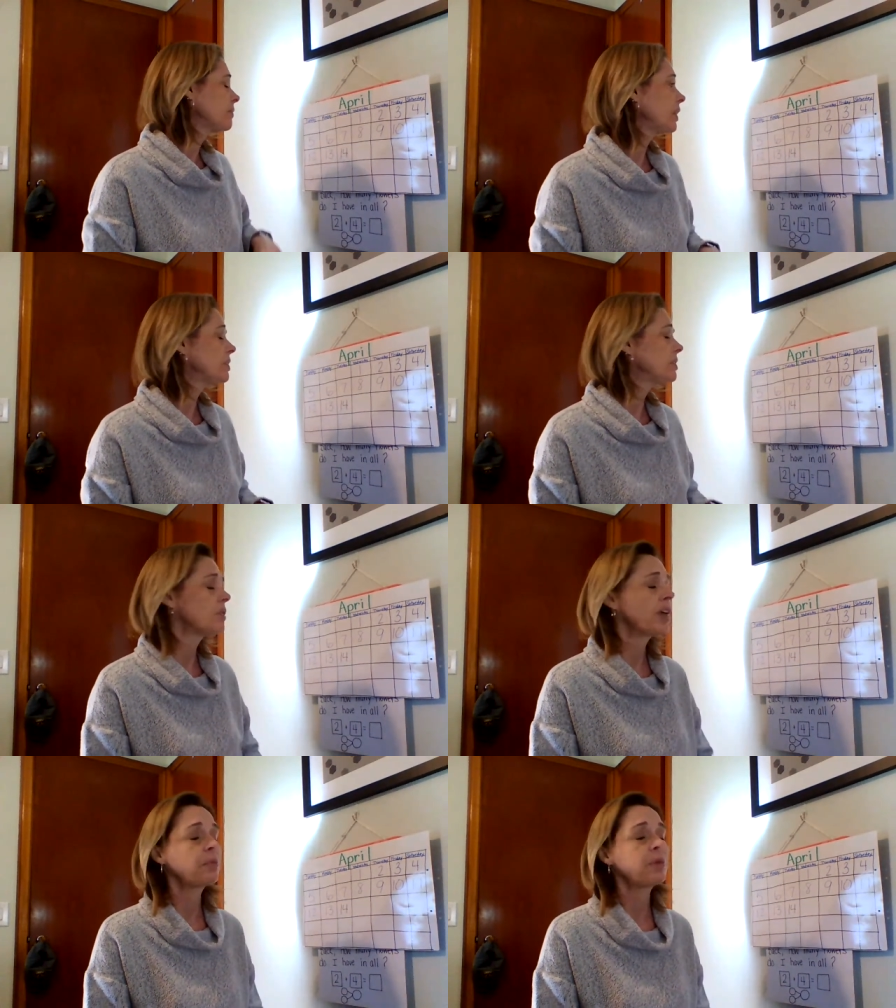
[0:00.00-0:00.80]
So
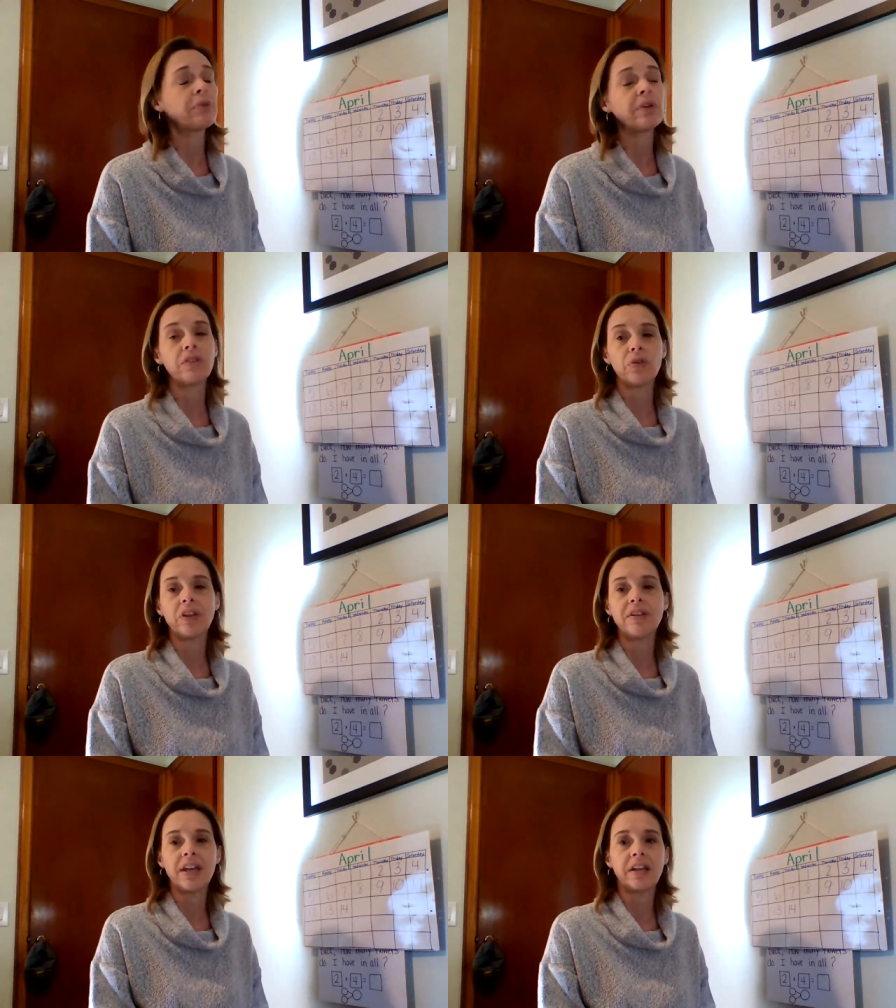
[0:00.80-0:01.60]
then we review the
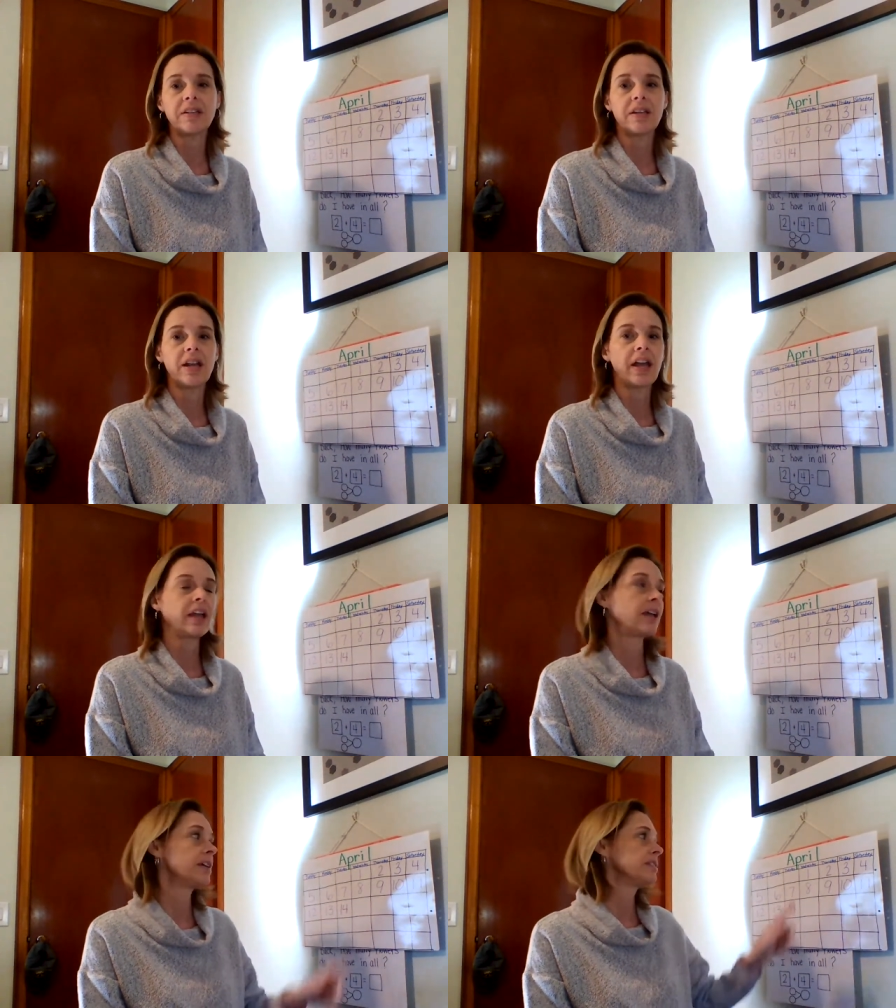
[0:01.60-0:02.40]
date.
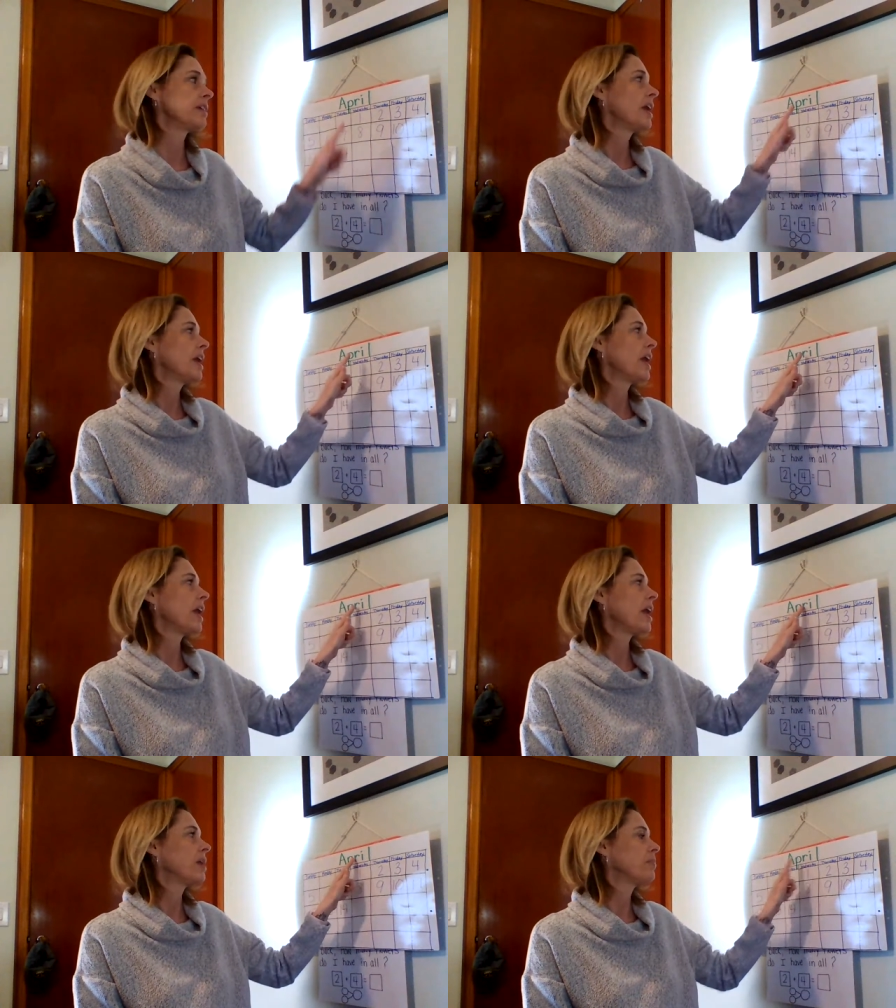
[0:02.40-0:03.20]
Today is
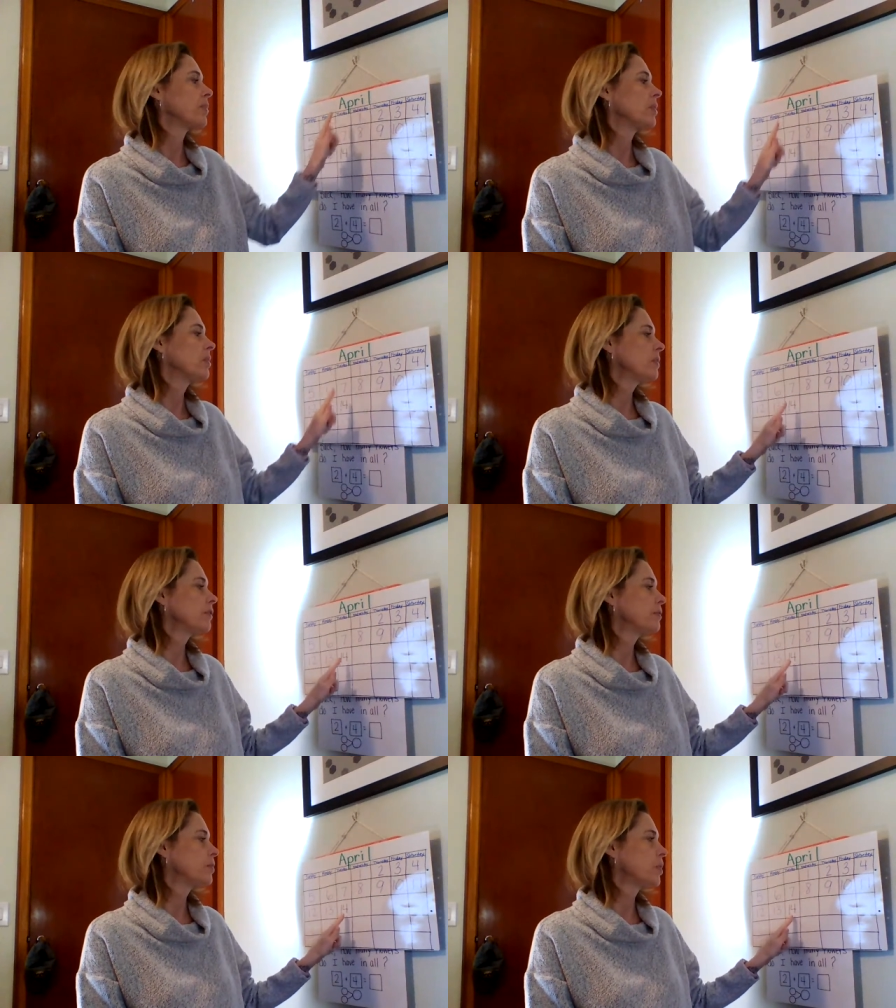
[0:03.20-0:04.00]
April
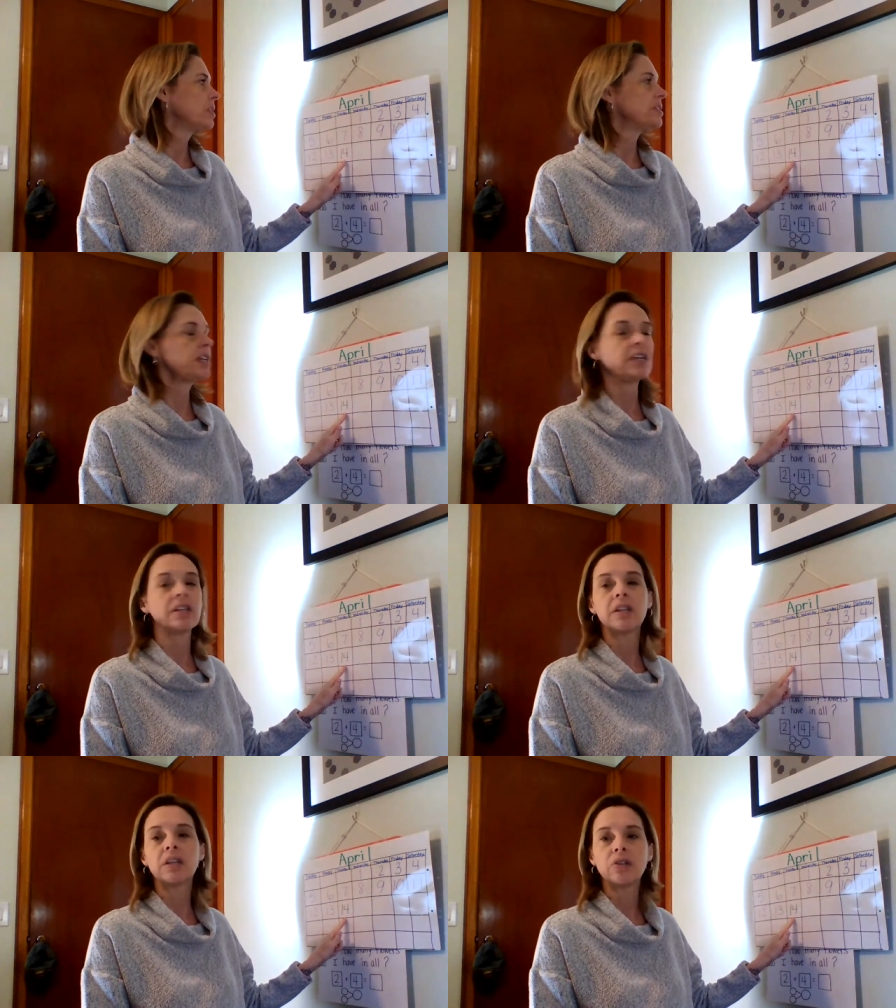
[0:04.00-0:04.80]
14th,
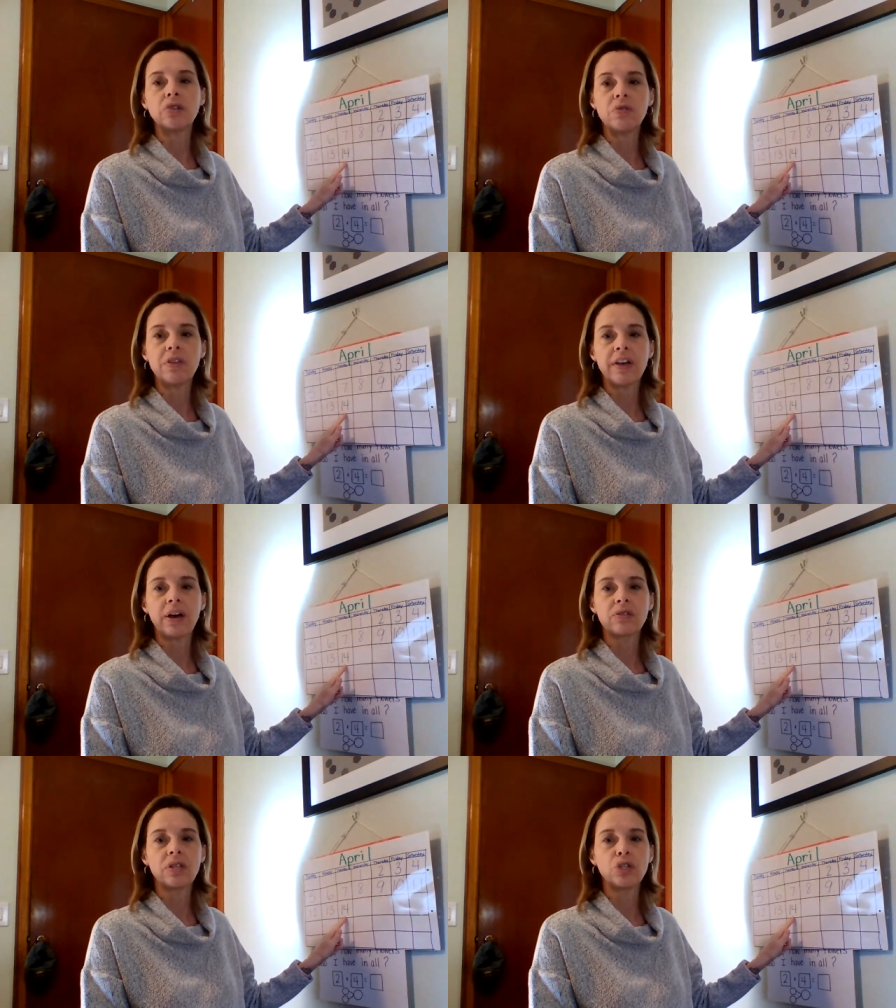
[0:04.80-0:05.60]

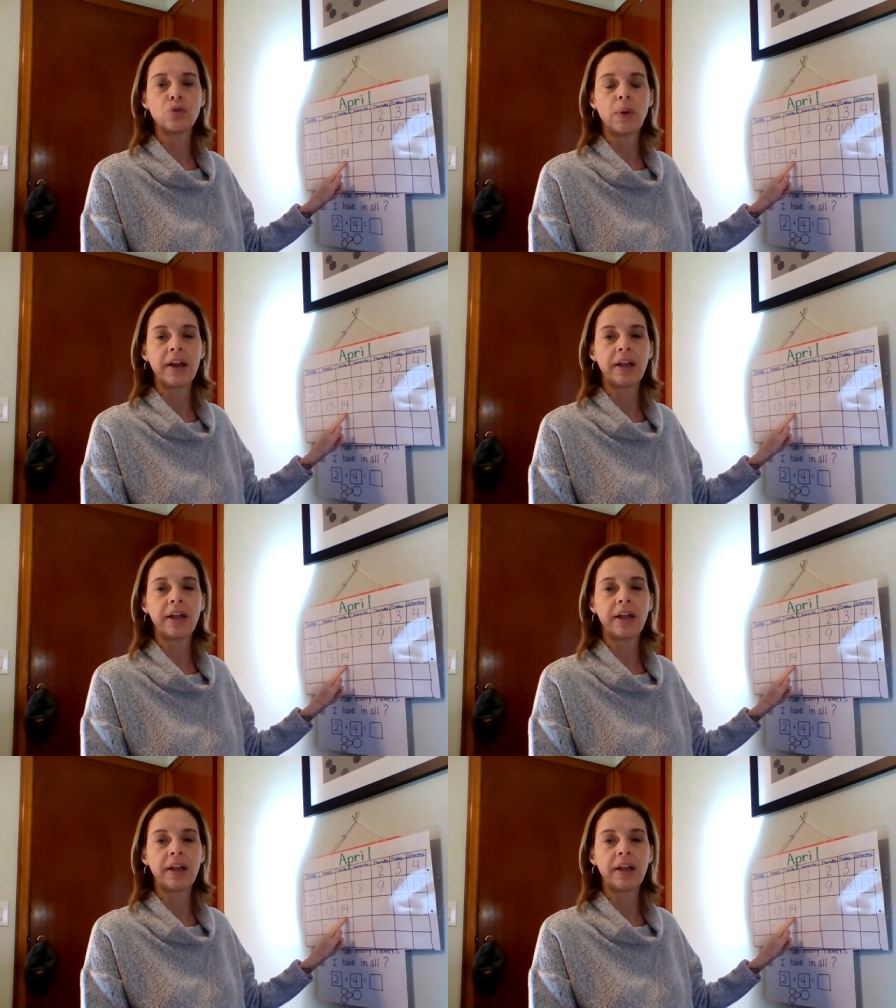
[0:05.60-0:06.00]
2020.